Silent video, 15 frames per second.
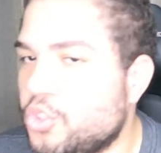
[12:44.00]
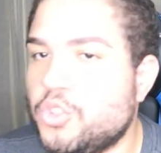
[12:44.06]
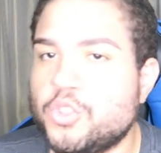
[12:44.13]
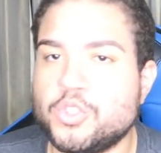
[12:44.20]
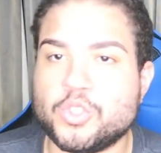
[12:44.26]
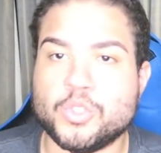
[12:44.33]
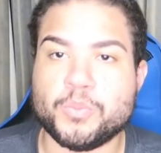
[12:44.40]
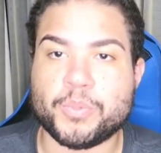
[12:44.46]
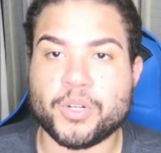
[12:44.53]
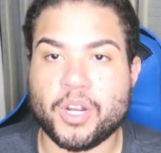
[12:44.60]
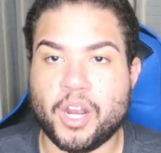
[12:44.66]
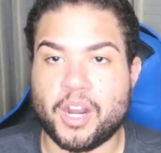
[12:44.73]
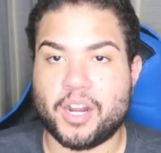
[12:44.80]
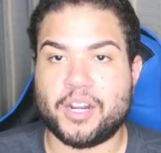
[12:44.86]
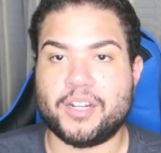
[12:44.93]
super
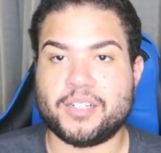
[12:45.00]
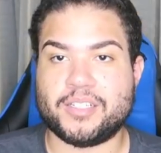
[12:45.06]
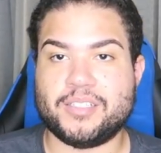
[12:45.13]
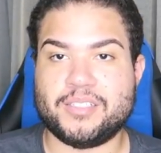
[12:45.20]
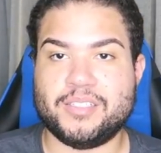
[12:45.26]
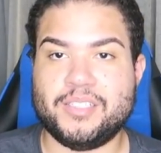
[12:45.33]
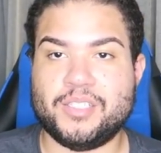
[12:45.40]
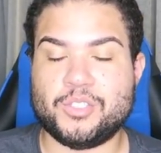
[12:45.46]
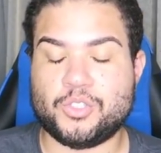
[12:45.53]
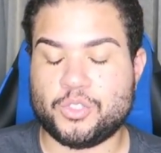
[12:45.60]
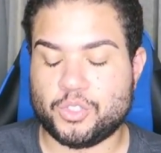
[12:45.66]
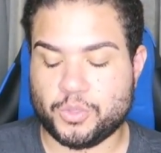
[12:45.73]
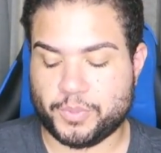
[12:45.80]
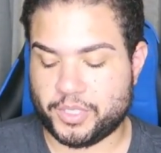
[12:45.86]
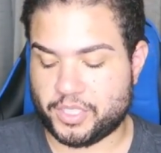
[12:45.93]
hard. It's
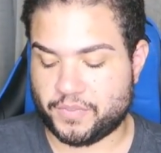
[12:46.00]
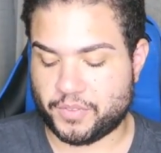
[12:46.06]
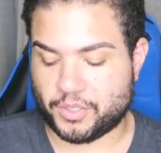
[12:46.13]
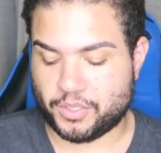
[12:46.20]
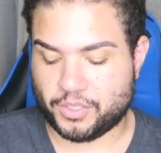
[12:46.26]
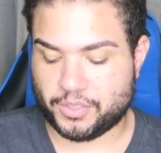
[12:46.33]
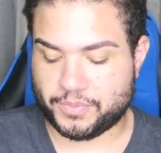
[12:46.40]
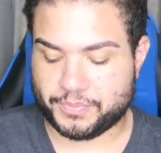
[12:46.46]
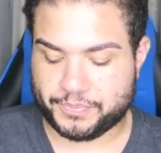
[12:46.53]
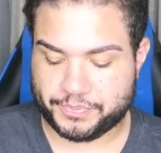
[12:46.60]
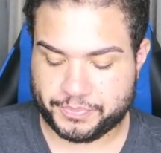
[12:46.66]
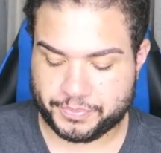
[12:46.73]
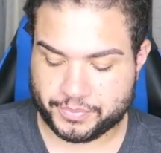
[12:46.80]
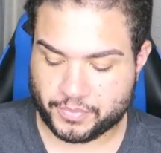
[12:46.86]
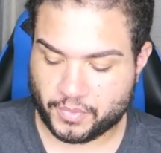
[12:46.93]
super difficult.
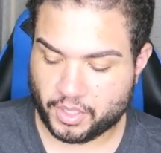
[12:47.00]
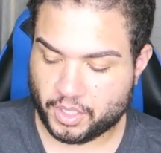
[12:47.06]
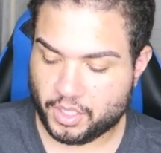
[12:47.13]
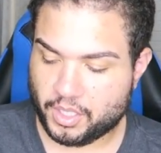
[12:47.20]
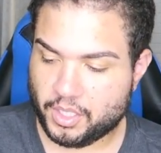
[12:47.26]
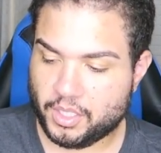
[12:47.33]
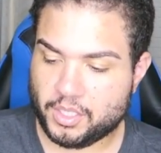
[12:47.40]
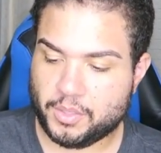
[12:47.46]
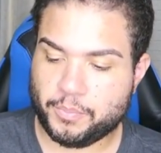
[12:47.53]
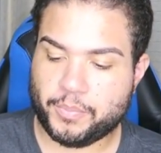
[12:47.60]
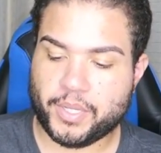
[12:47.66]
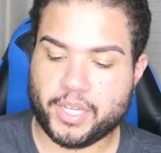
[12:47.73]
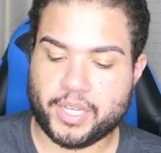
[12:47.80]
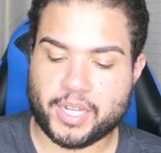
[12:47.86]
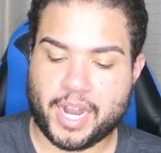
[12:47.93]

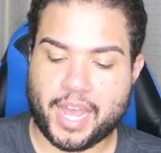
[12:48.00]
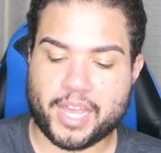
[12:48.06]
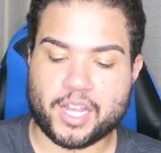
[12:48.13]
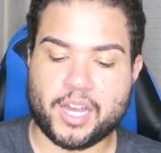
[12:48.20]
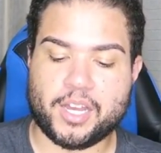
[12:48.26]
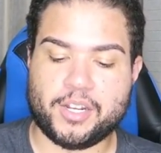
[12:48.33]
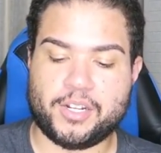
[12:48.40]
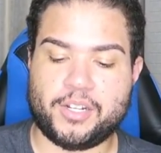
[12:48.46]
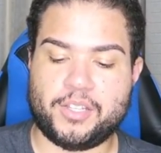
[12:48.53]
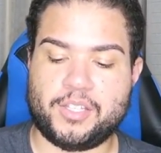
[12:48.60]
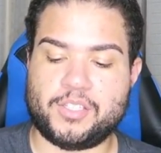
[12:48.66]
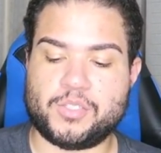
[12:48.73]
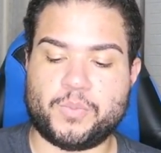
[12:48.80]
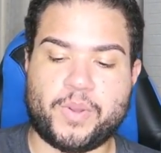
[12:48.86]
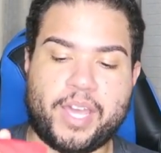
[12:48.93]
But I got her
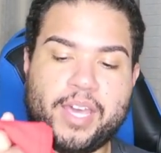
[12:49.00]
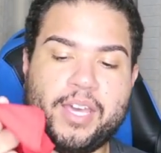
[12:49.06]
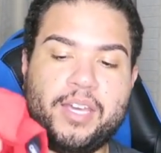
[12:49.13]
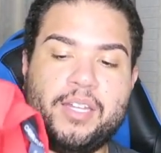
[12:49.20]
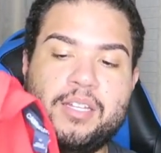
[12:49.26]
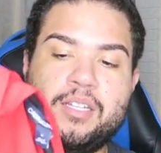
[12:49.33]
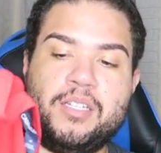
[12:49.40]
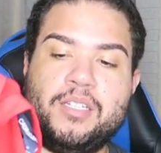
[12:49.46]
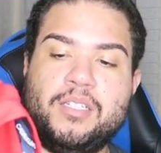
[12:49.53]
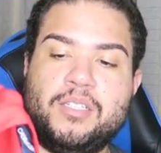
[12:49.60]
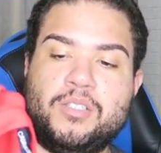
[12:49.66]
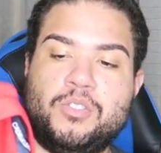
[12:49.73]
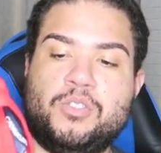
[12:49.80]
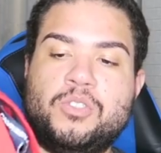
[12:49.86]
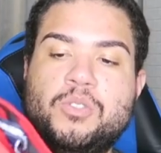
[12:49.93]
this red,
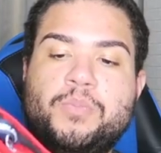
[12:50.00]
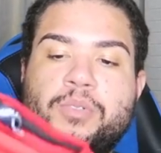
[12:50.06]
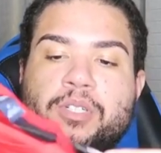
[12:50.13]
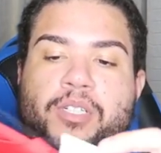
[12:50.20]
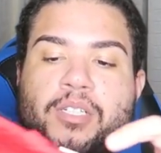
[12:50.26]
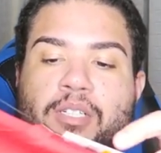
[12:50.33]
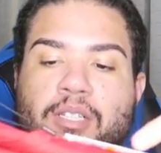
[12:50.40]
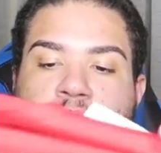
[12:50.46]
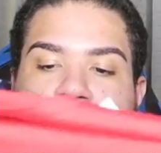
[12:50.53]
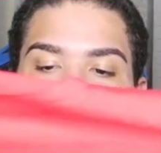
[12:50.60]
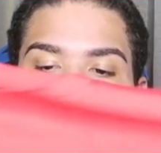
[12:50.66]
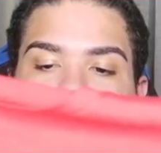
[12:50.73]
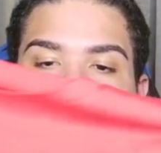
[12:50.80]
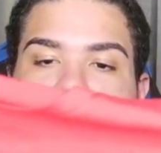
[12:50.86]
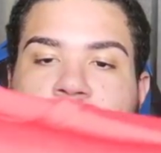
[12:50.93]
super
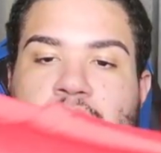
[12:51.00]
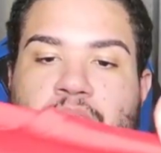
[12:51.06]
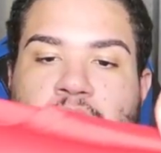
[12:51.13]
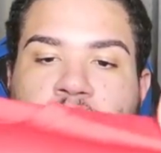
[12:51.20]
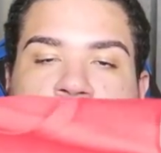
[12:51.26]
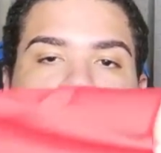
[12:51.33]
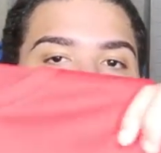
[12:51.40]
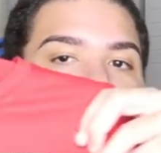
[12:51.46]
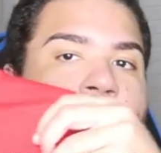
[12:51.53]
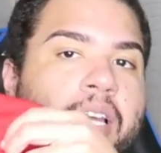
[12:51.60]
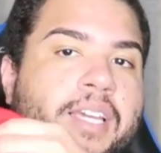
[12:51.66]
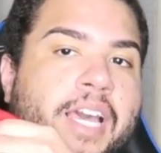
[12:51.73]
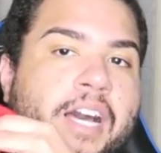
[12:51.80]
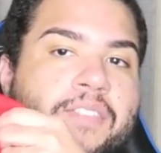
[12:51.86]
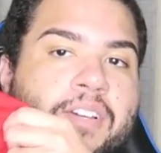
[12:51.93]
light
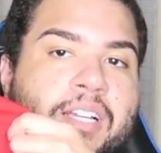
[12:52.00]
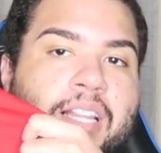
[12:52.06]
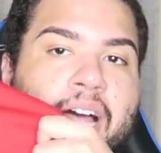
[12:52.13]
Calvin